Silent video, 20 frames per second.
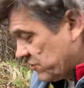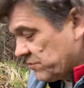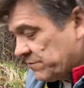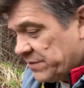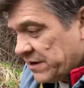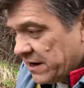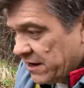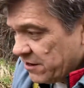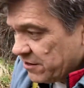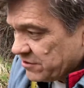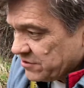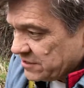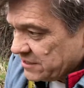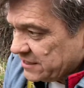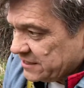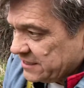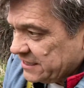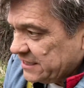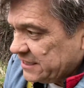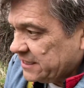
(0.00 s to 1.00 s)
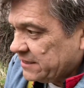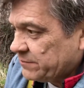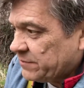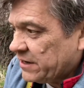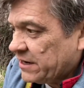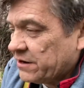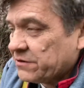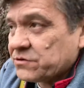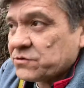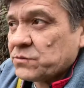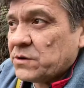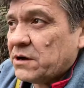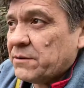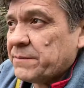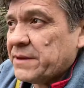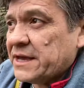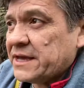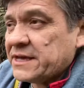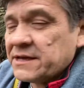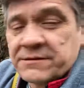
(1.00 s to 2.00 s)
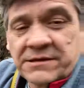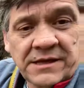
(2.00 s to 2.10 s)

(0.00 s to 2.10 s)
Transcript: powers, and its healing powers while making